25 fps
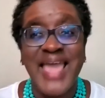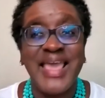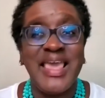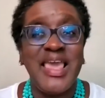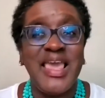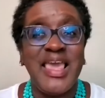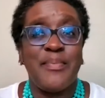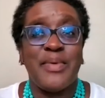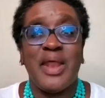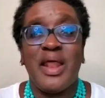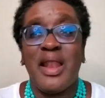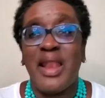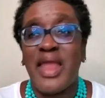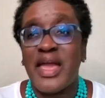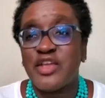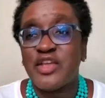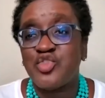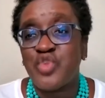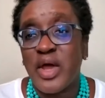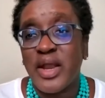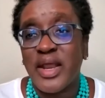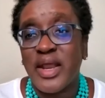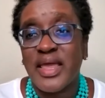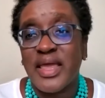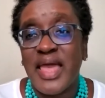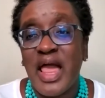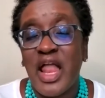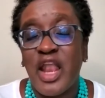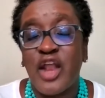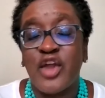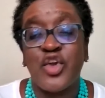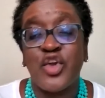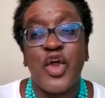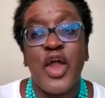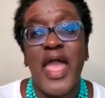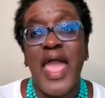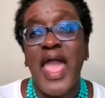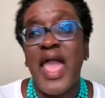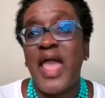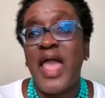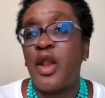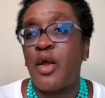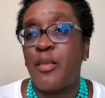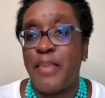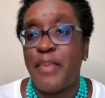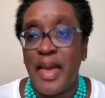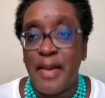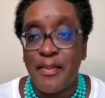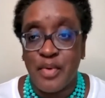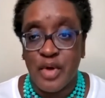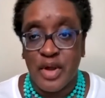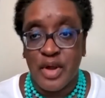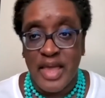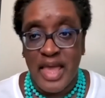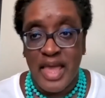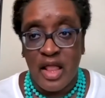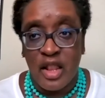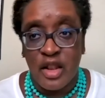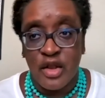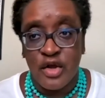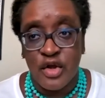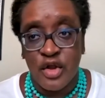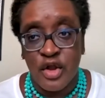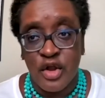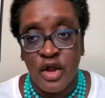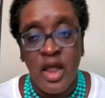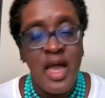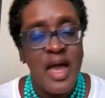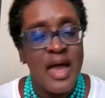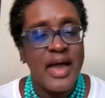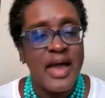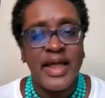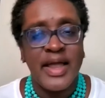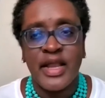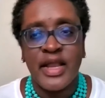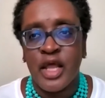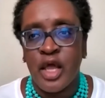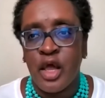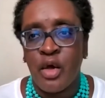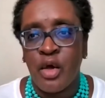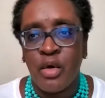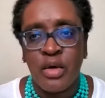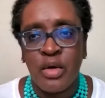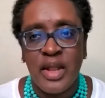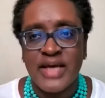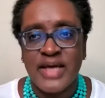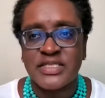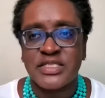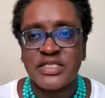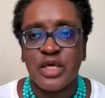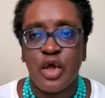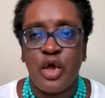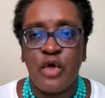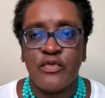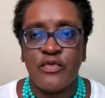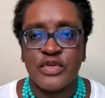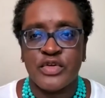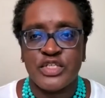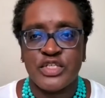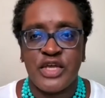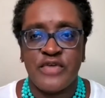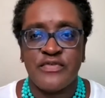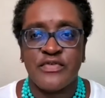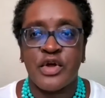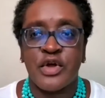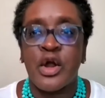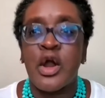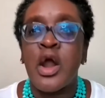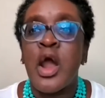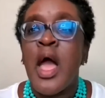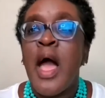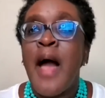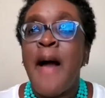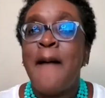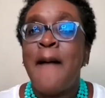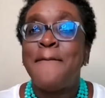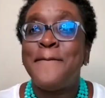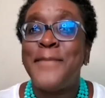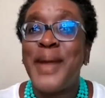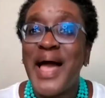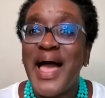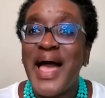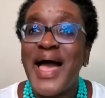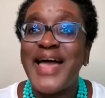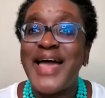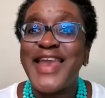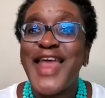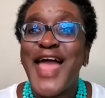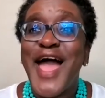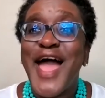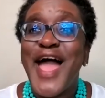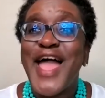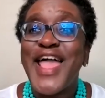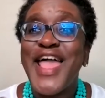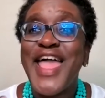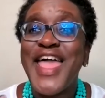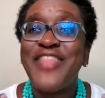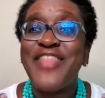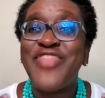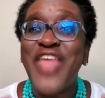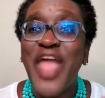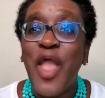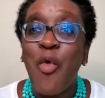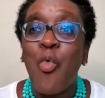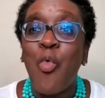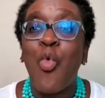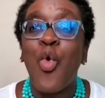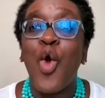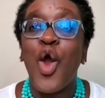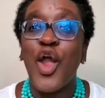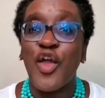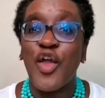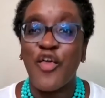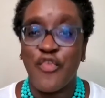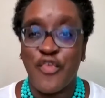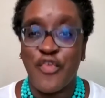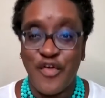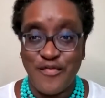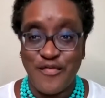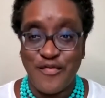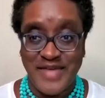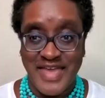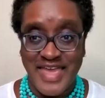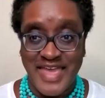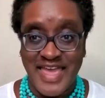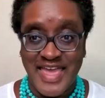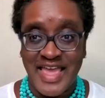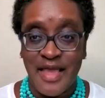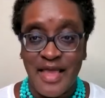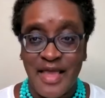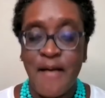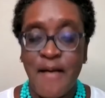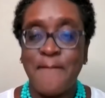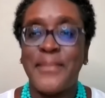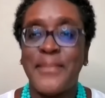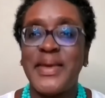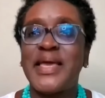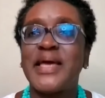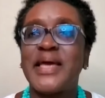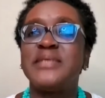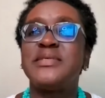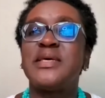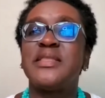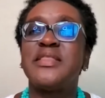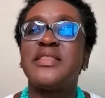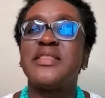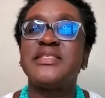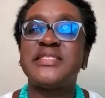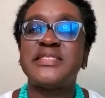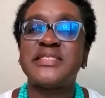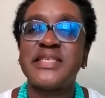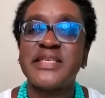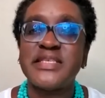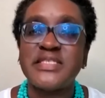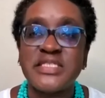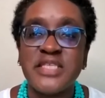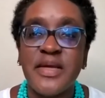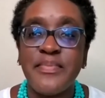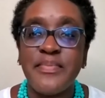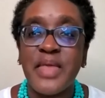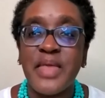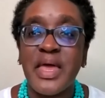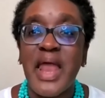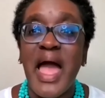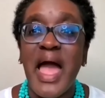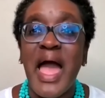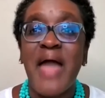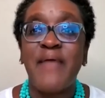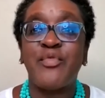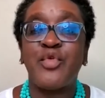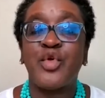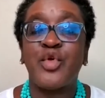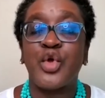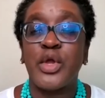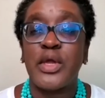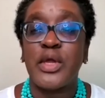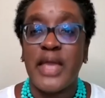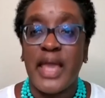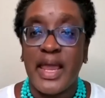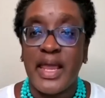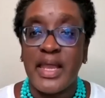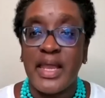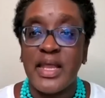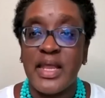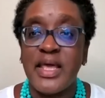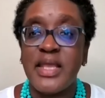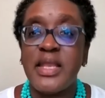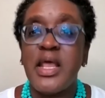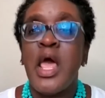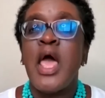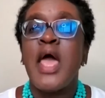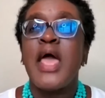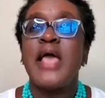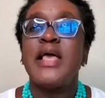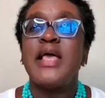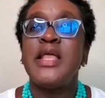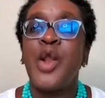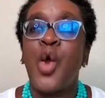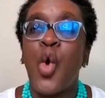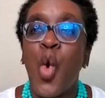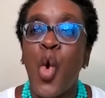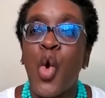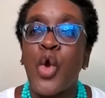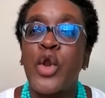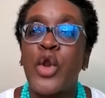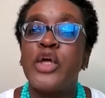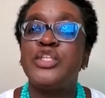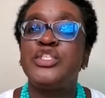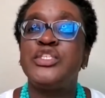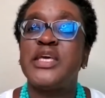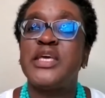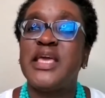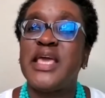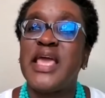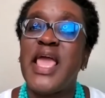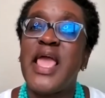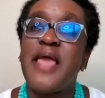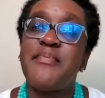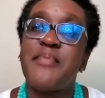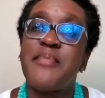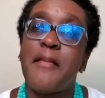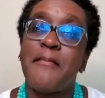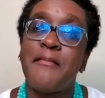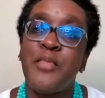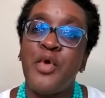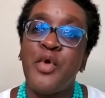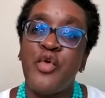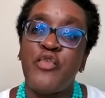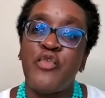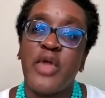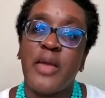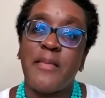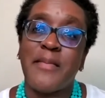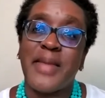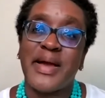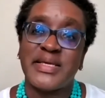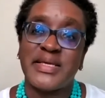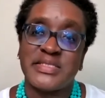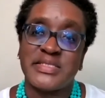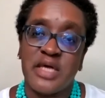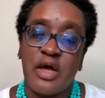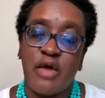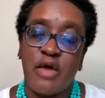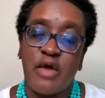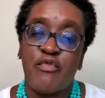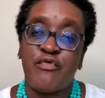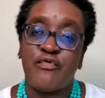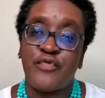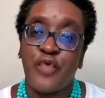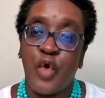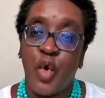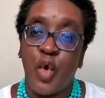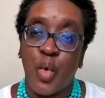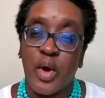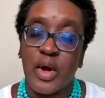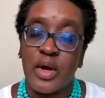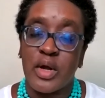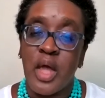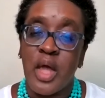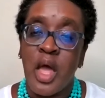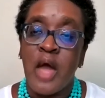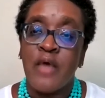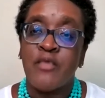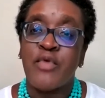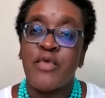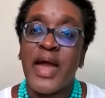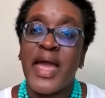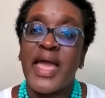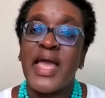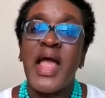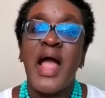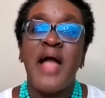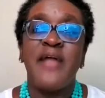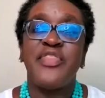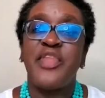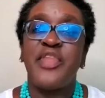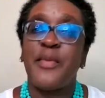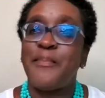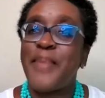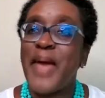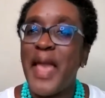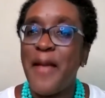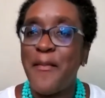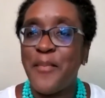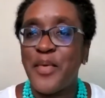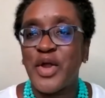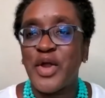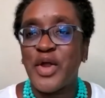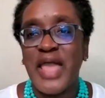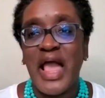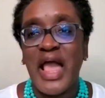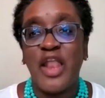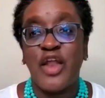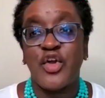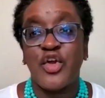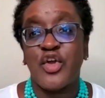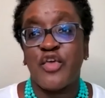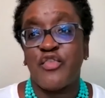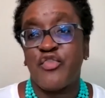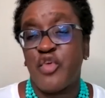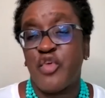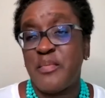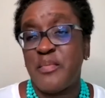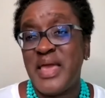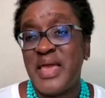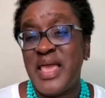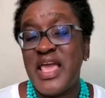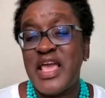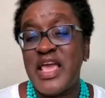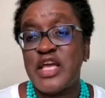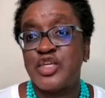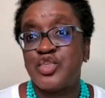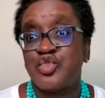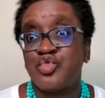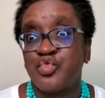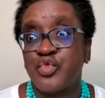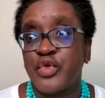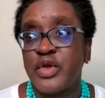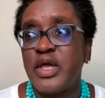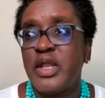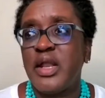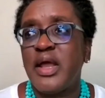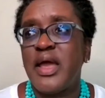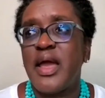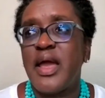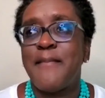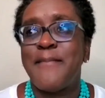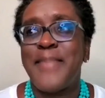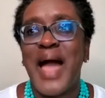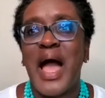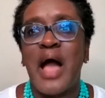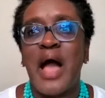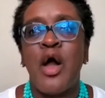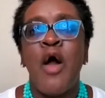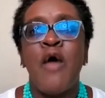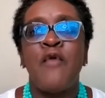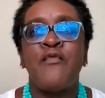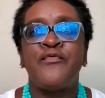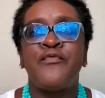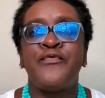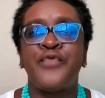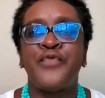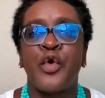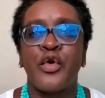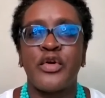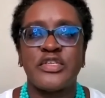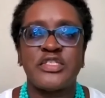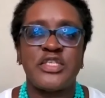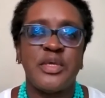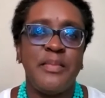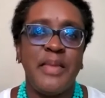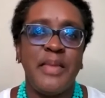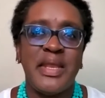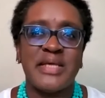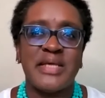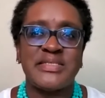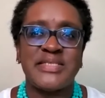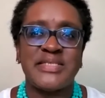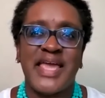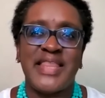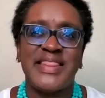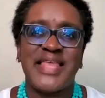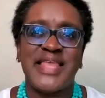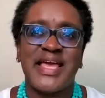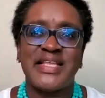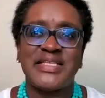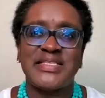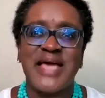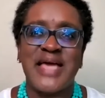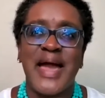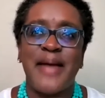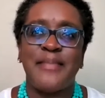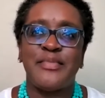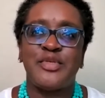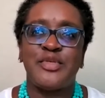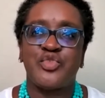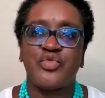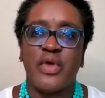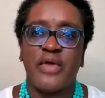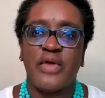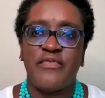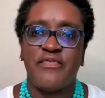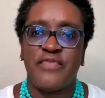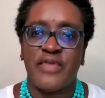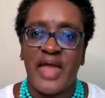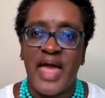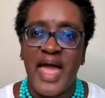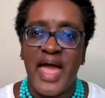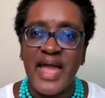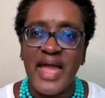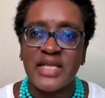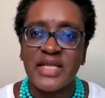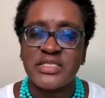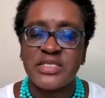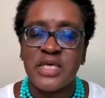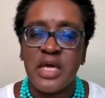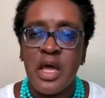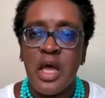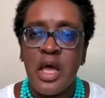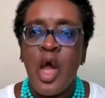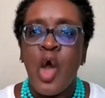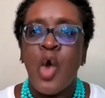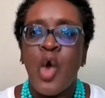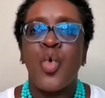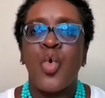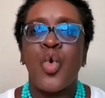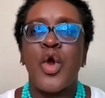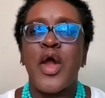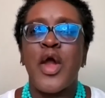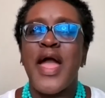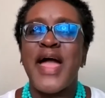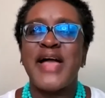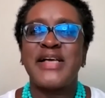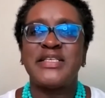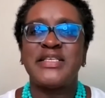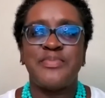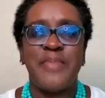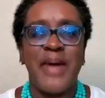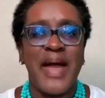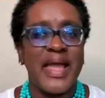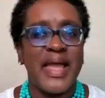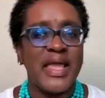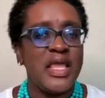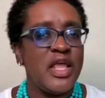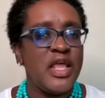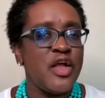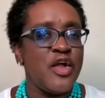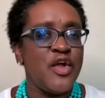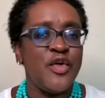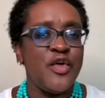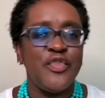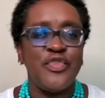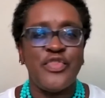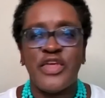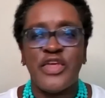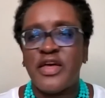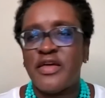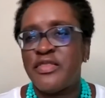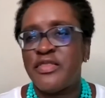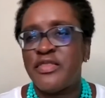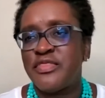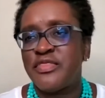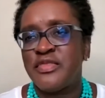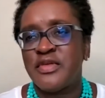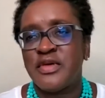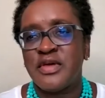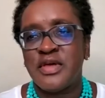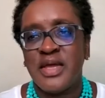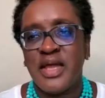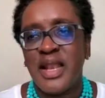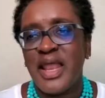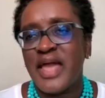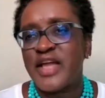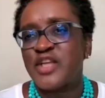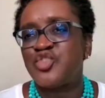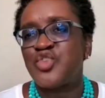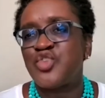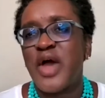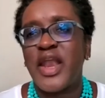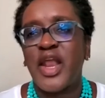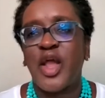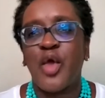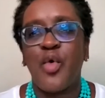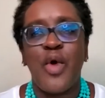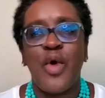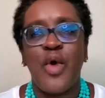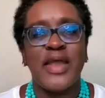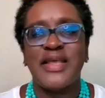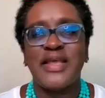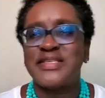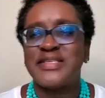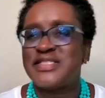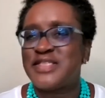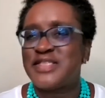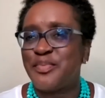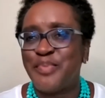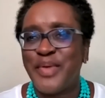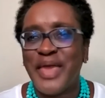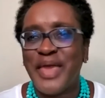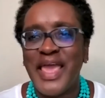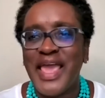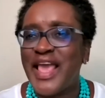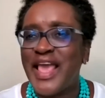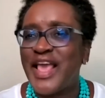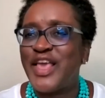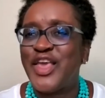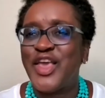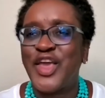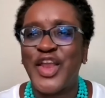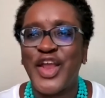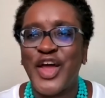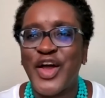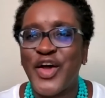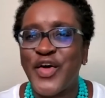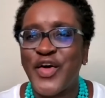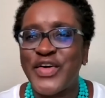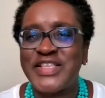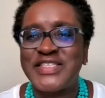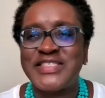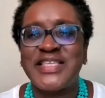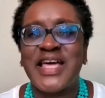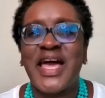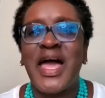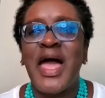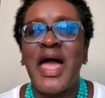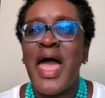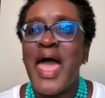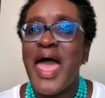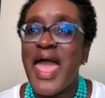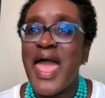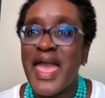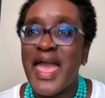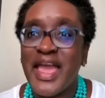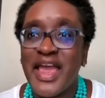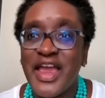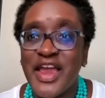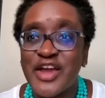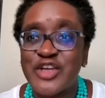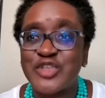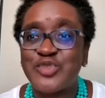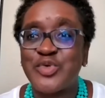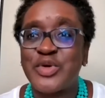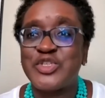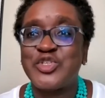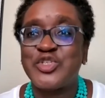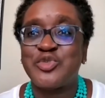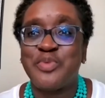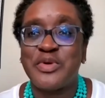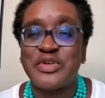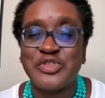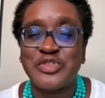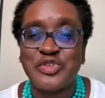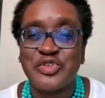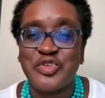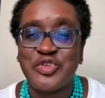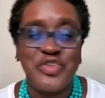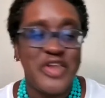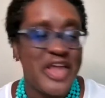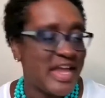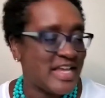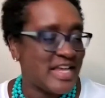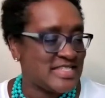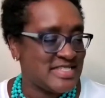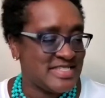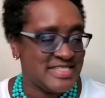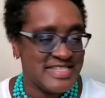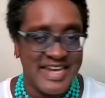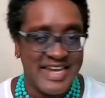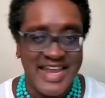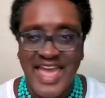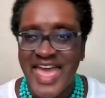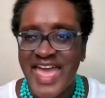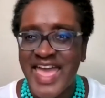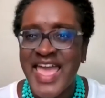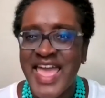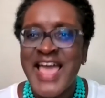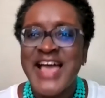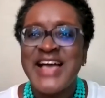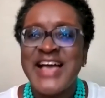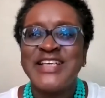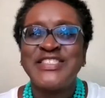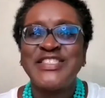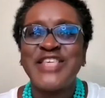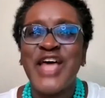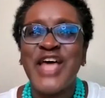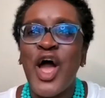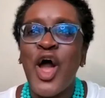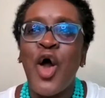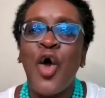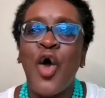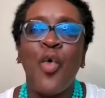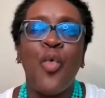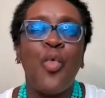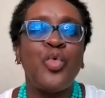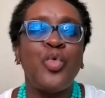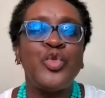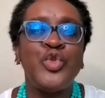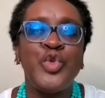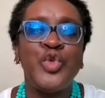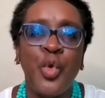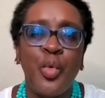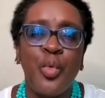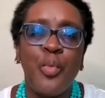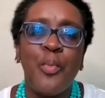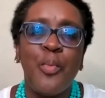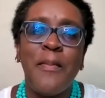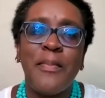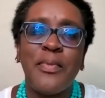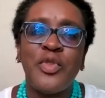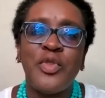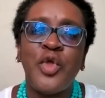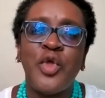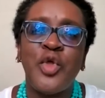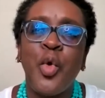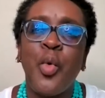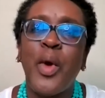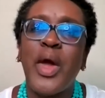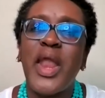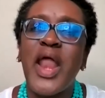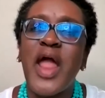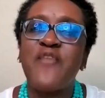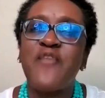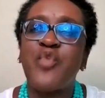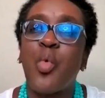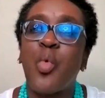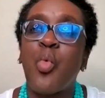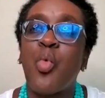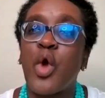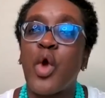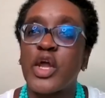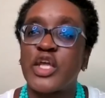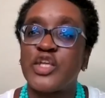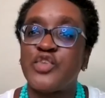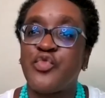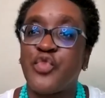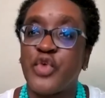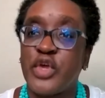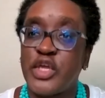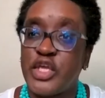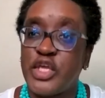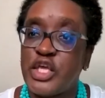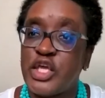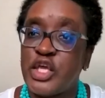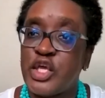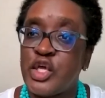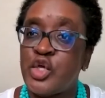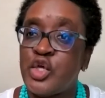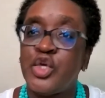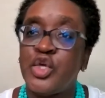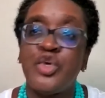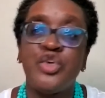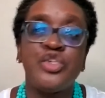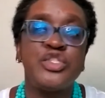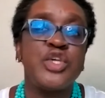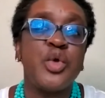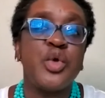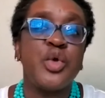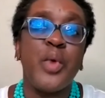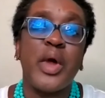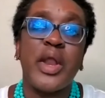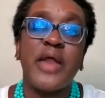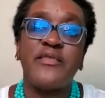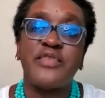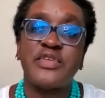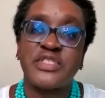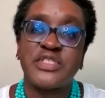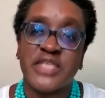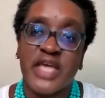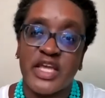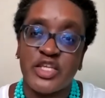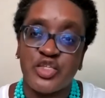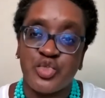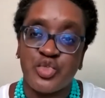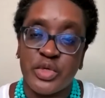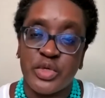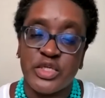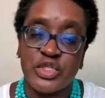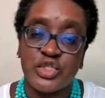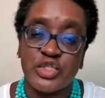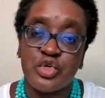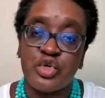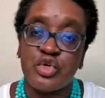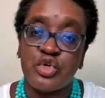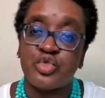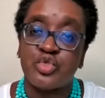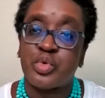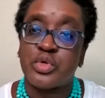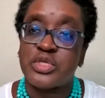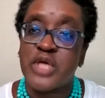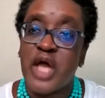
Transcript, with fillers: I keep an electronic calendar and a paper calendar. I know, classic overachiever, but they work for me because of the system that I've created in order to keep moving myself forward, right? The paper calendar for me is really about forcing me to take that time to reflect Whereas by, you know, the, the electronic one is the ping, you know, it's the, hey, here's what you're supposed to do next today. So do, do whatever works for you using whatever scheduling tools.